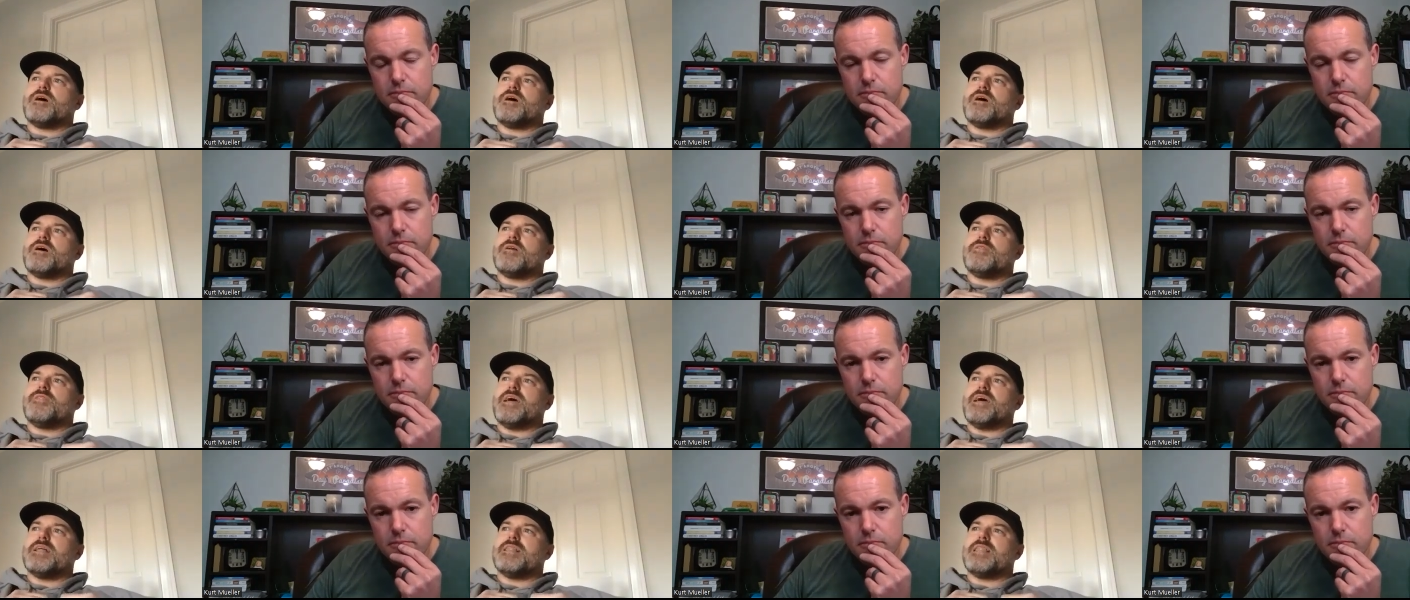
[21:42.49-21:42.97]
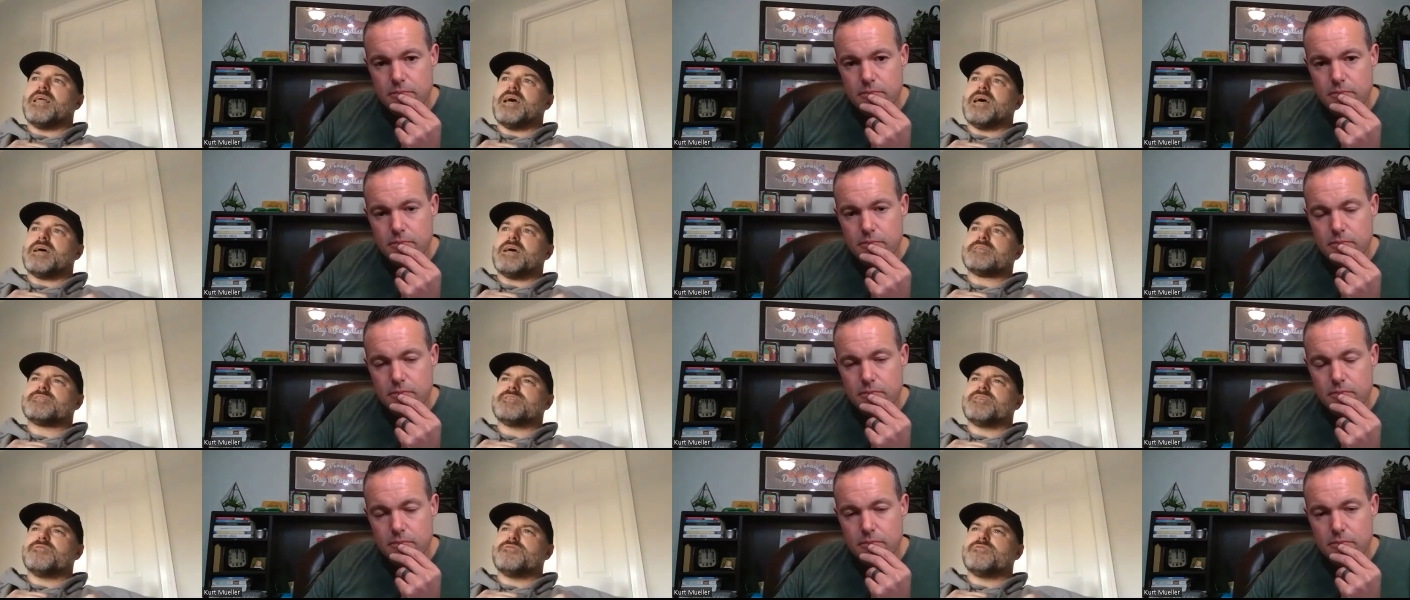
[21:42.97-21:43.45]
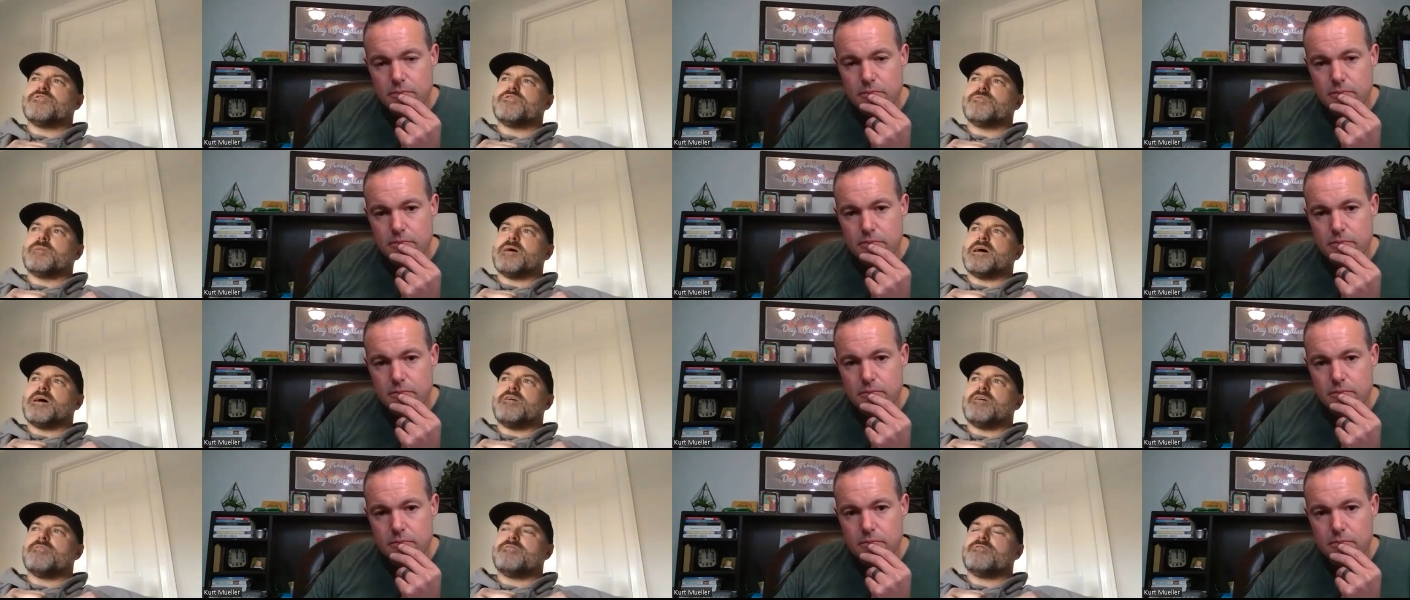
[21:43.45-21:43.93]
Speaker 1: Uh, that lasted for
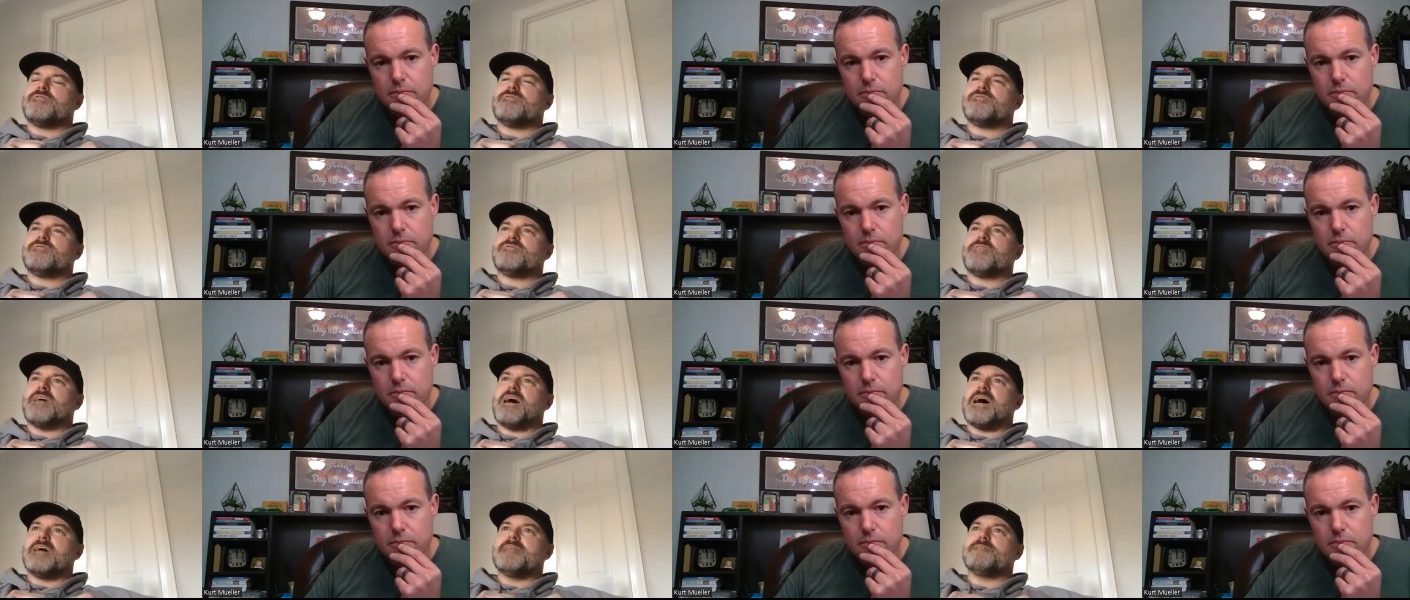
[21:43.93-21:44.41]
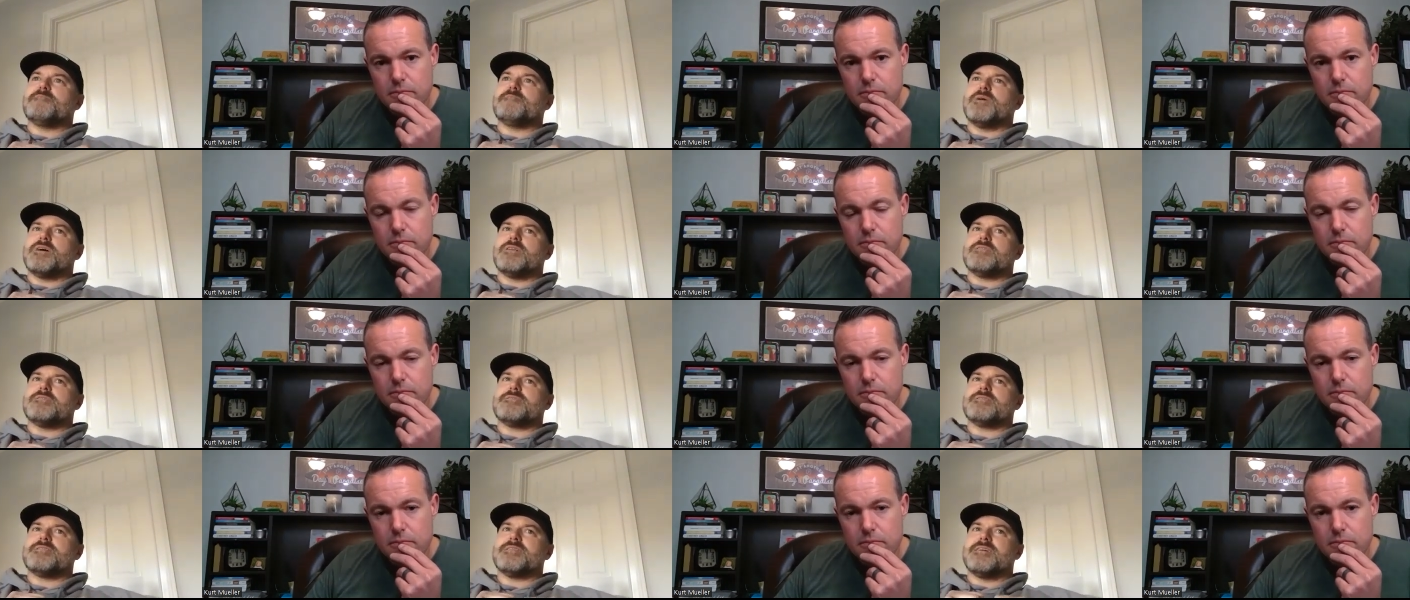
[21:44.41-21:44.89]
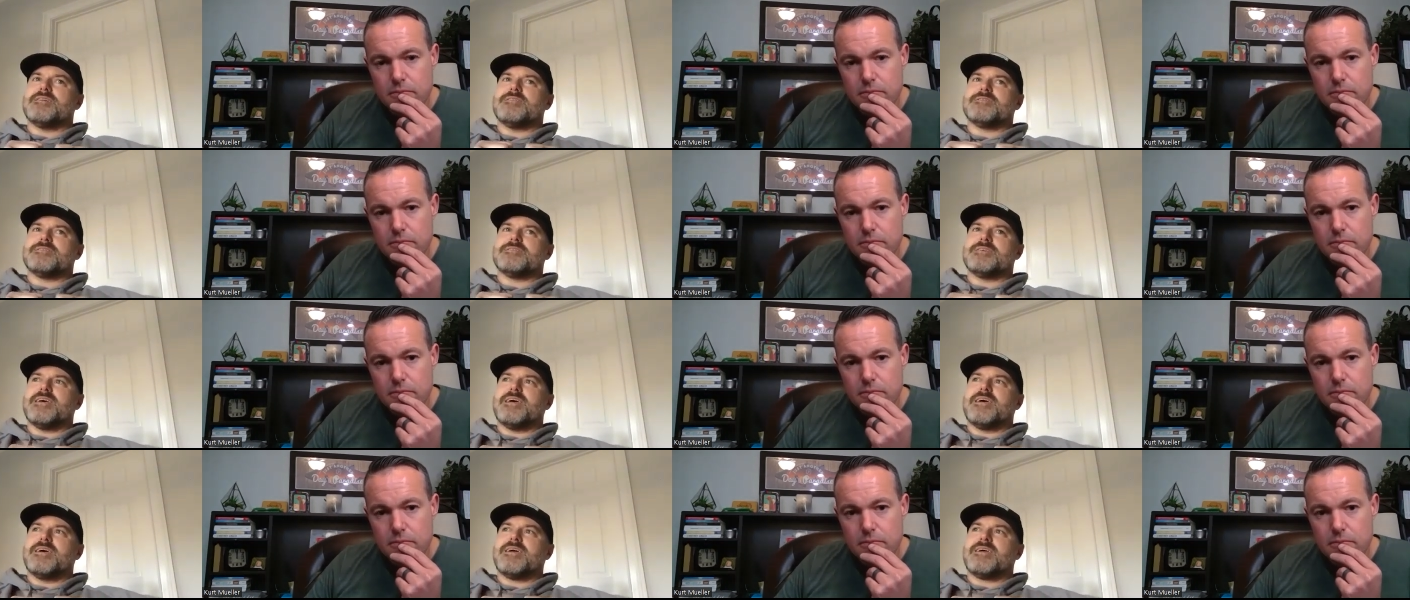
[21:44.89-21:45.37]
about five months, and I
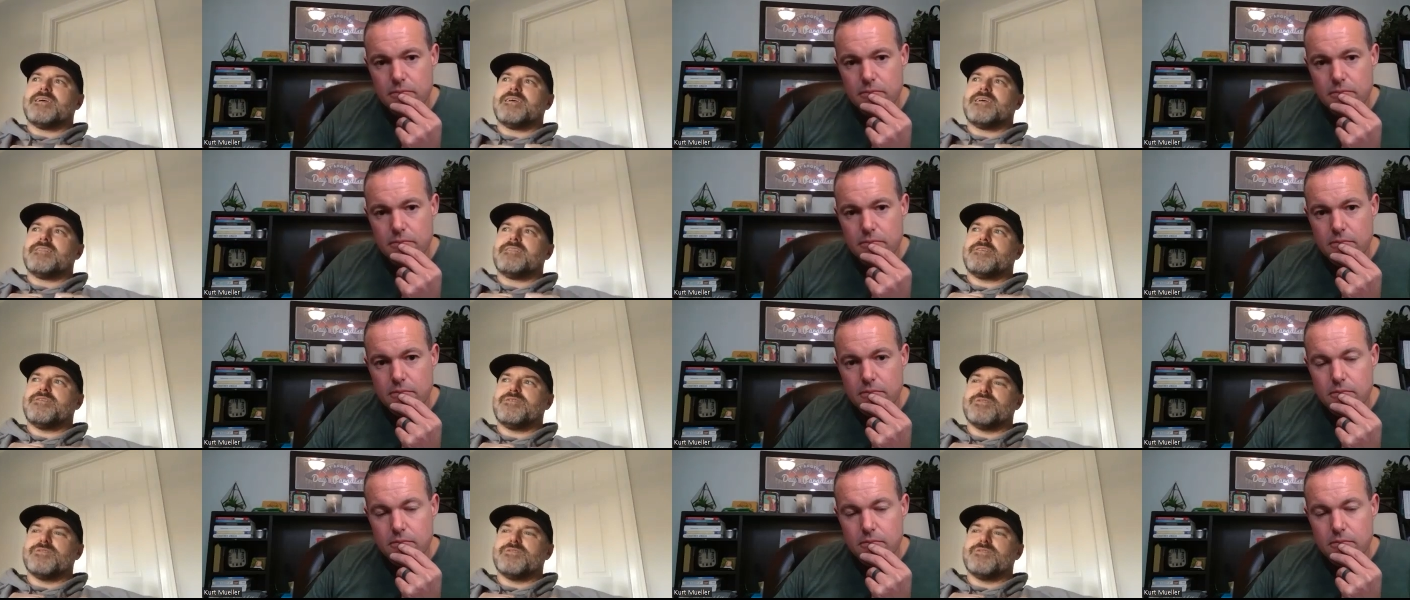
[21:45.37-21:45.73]
was like,